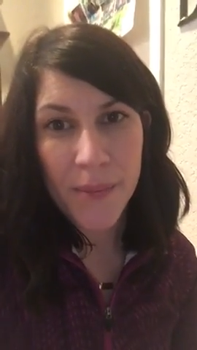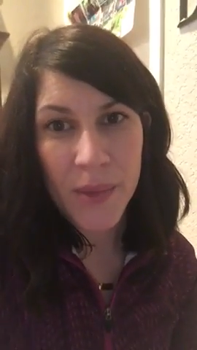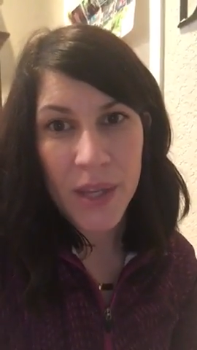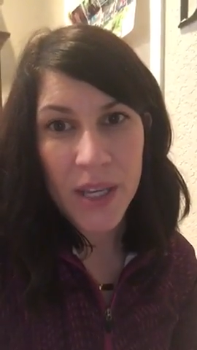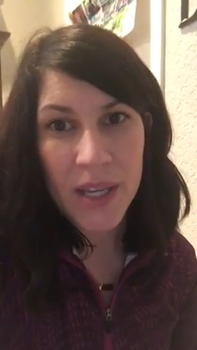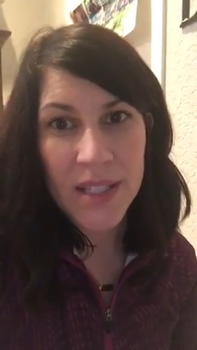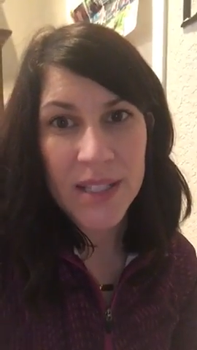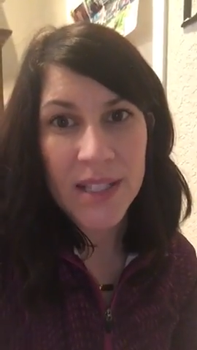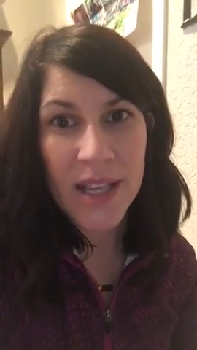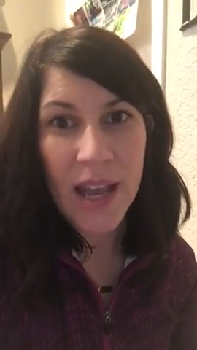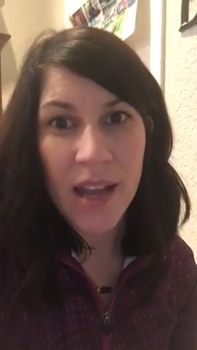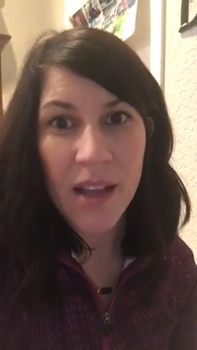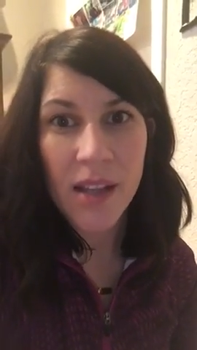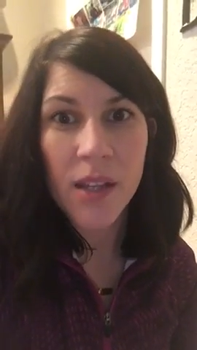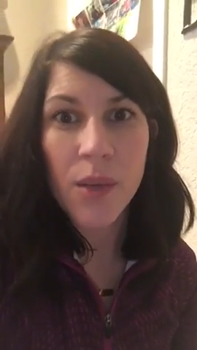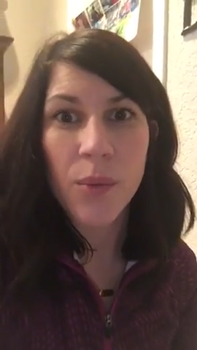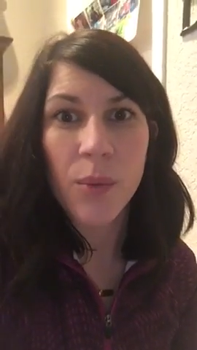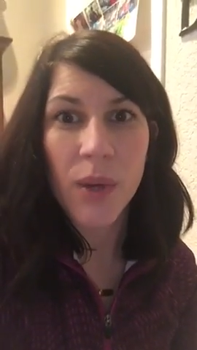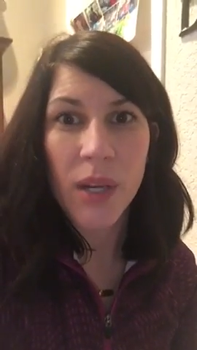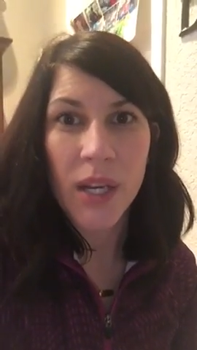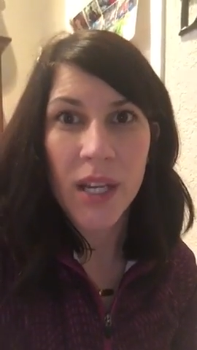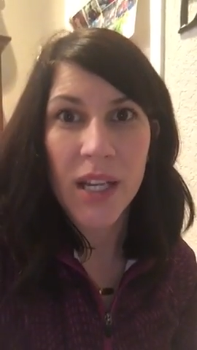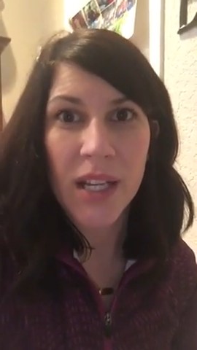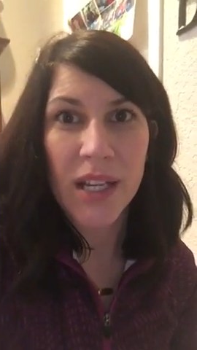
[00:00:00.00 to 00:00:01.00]
exactly
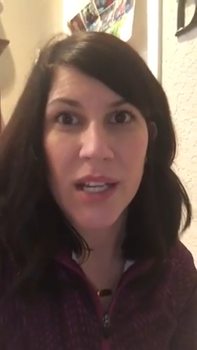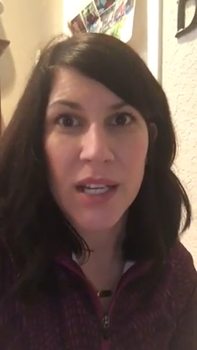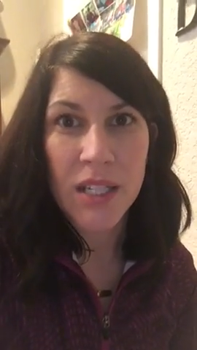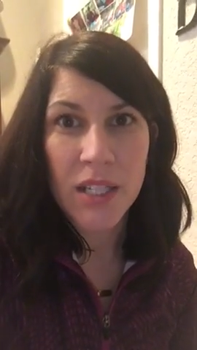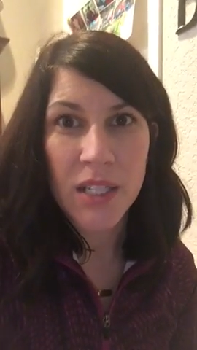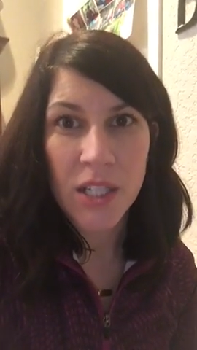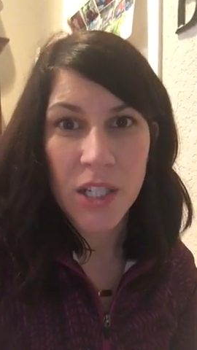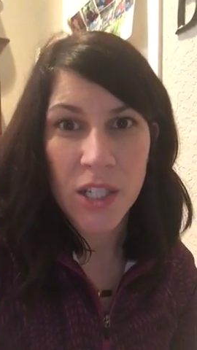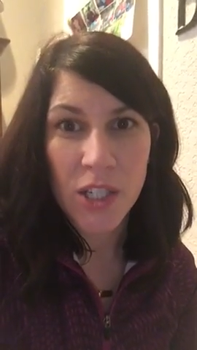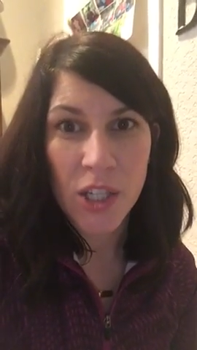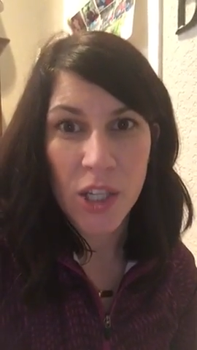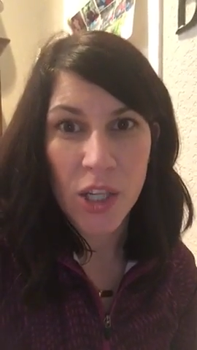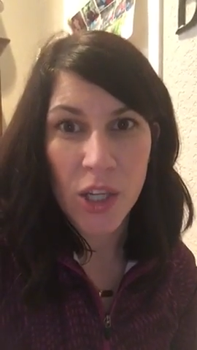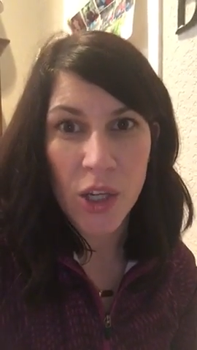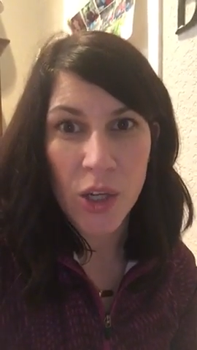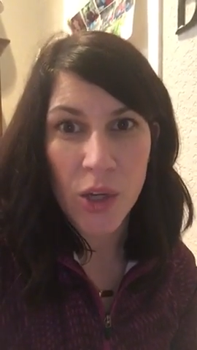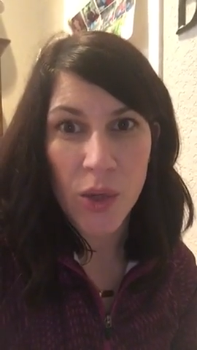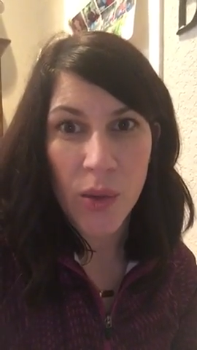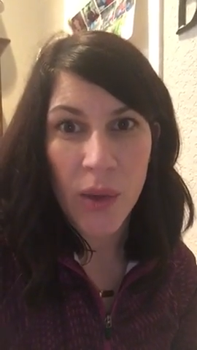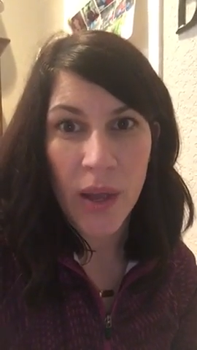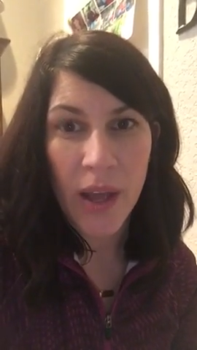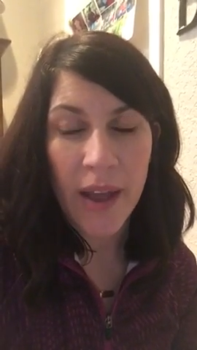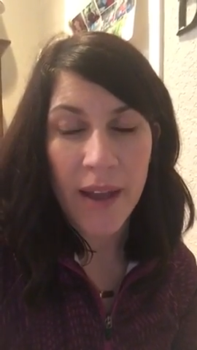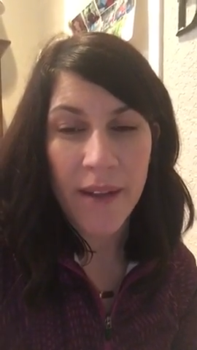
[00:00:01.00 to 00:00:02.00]
what he needs to
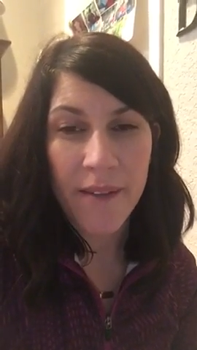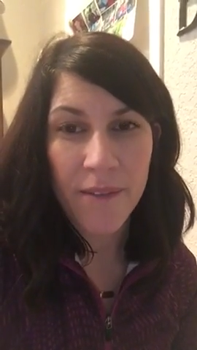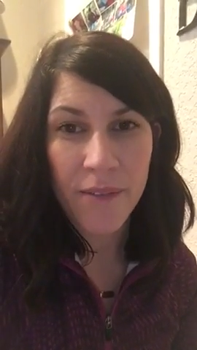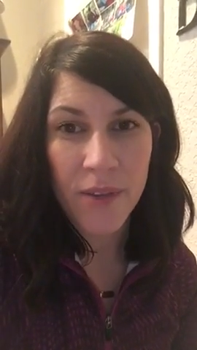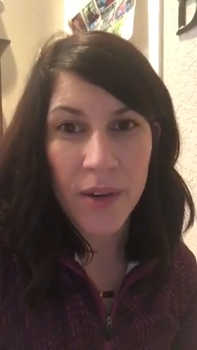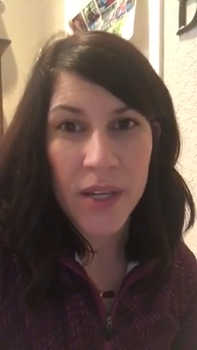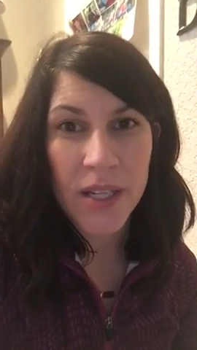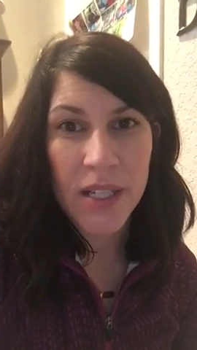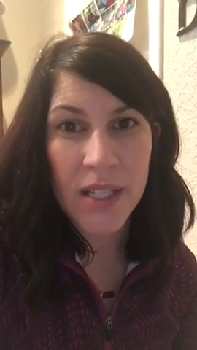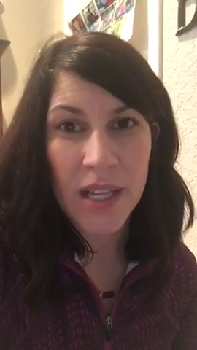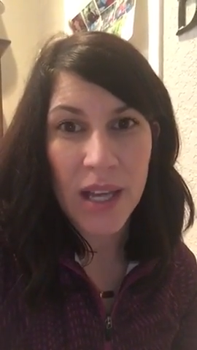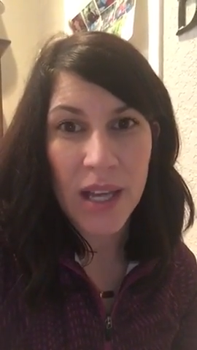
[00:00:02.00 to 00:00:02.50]
do every